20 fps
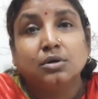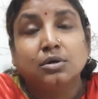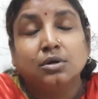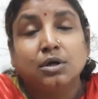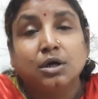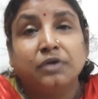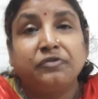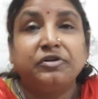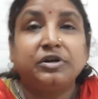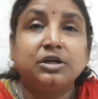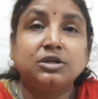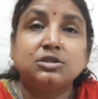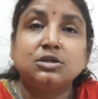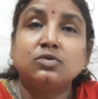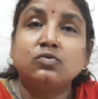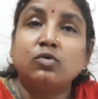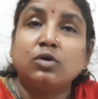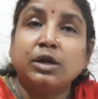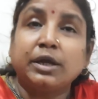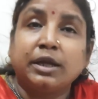If he doesn't
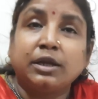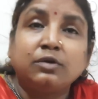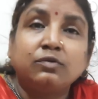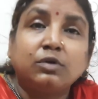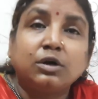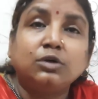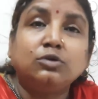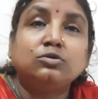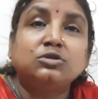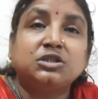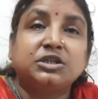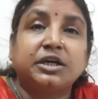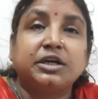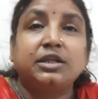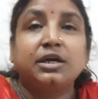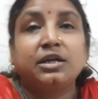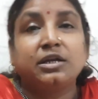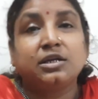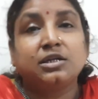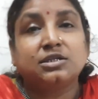want anyone to stay
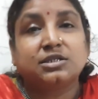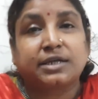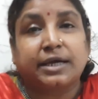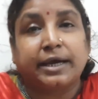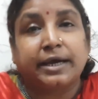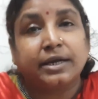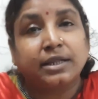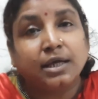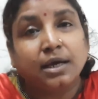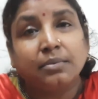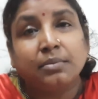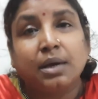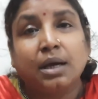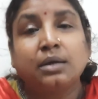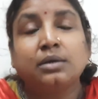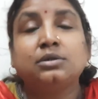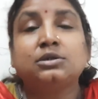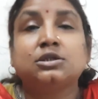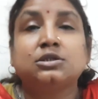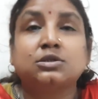there, he'll scare them
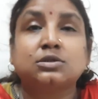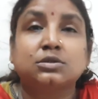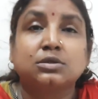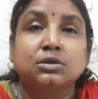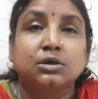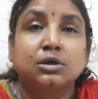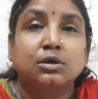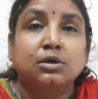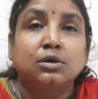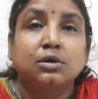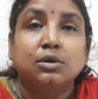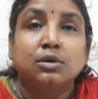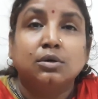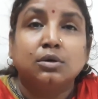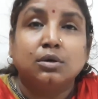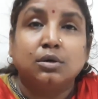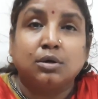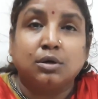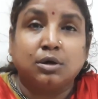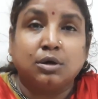and just
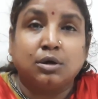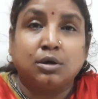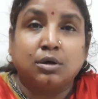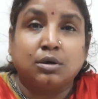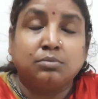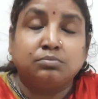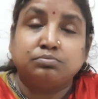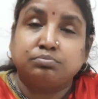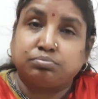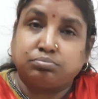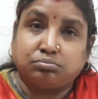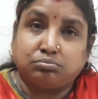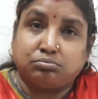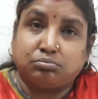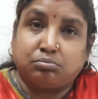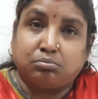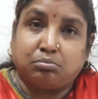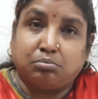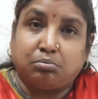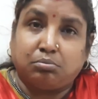um
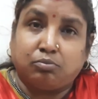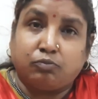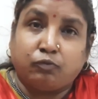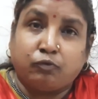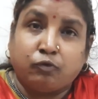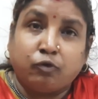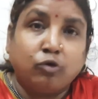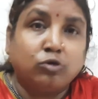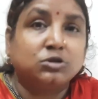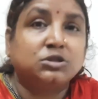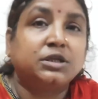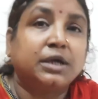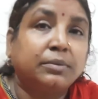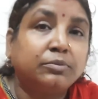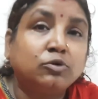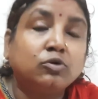force them to